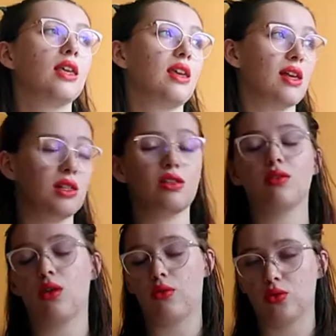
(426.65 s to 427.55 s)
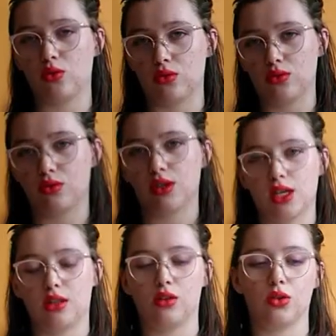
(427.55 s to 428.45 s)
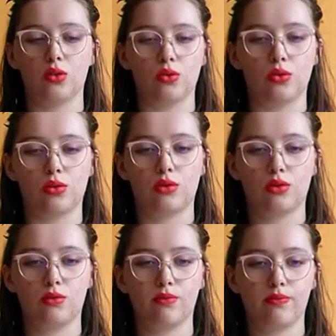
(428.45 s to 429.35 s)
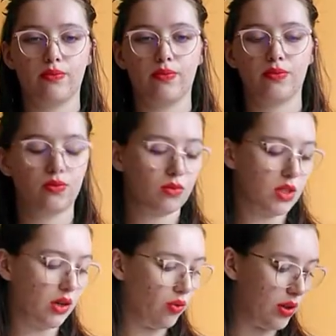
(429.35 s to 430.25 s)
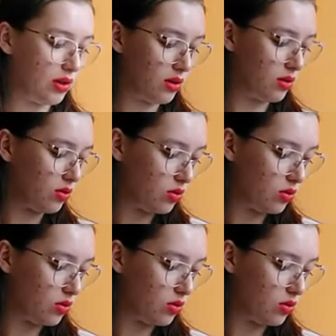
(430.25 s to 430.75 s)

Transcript: Yes, of course, you can use different,